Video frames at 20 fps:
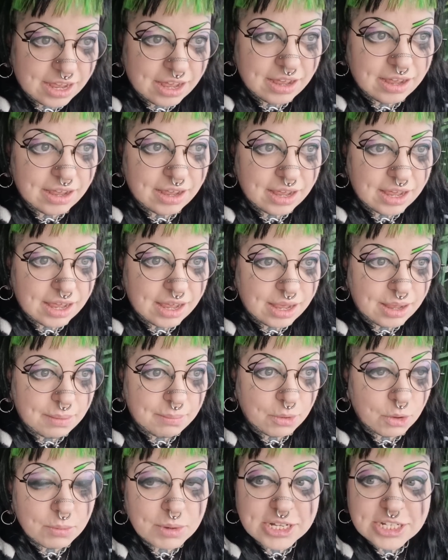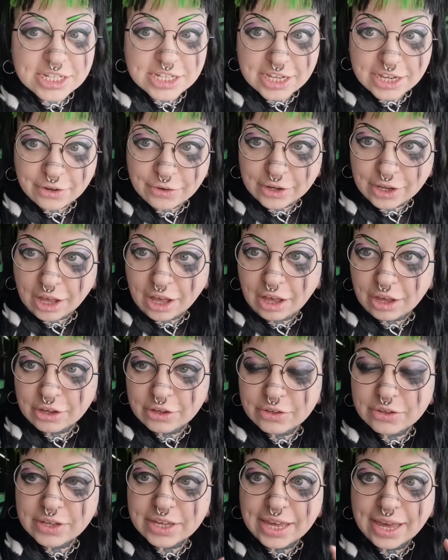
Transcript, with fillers: um, almost a year ago,